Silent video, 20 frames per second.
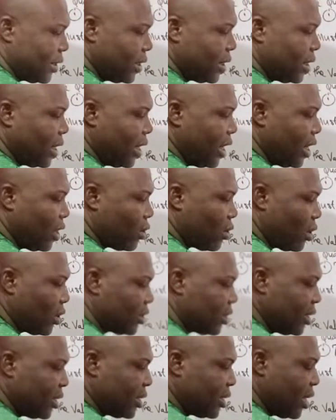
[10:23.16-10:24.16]
3 crosses
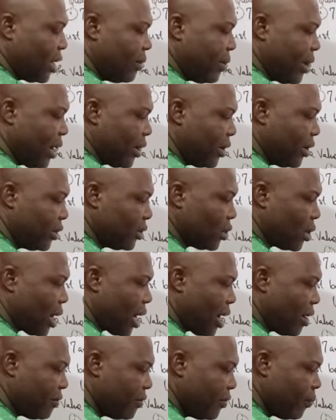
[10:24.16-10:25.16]
3, we are going to
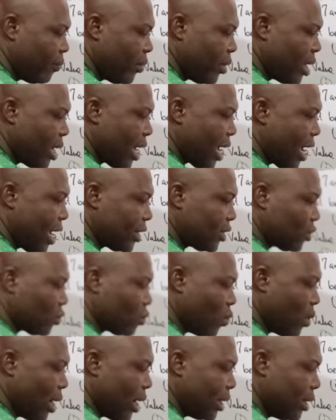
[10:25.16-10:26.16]
have x
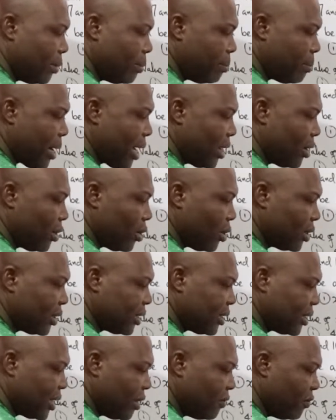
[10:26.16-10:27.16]
squared minus
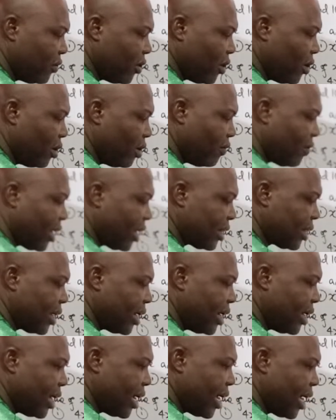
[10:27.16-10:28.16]
7 all over
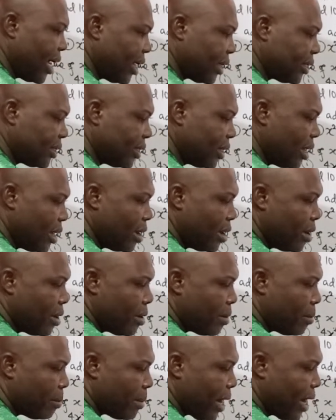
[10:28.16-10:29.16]
3x
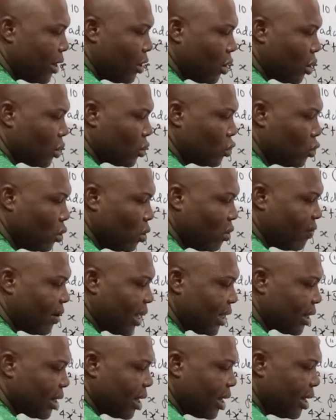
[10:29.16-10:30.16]
minus 2 over
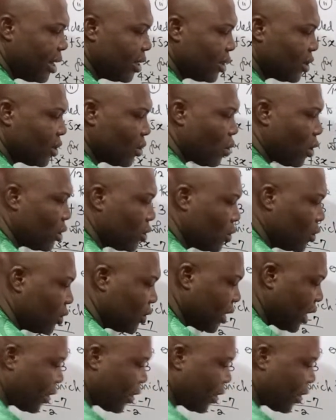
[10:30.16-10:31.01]
3 is equals to 0.